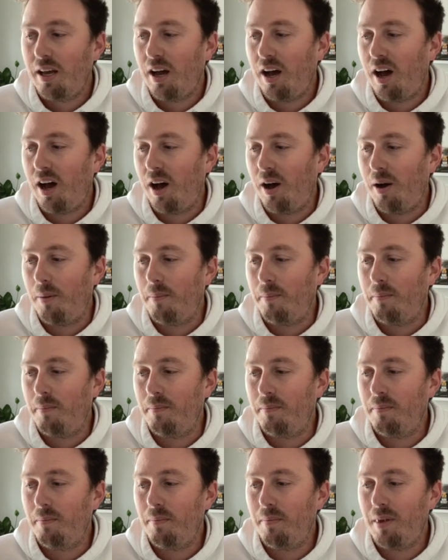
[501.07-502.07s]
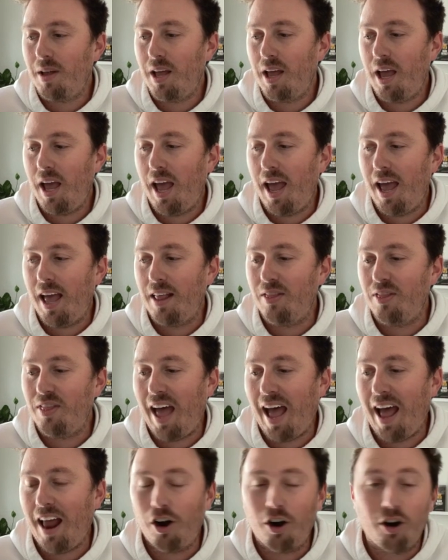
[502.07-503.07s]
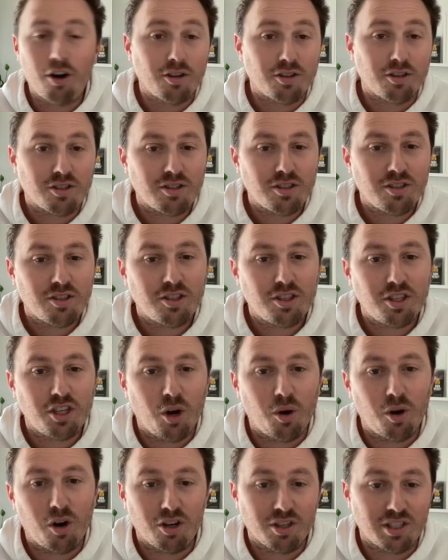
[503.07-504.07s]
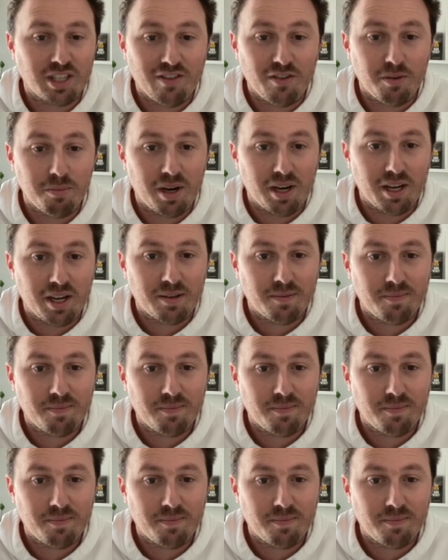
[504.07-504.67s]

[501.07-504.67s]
And that hurts, it hurts everybody.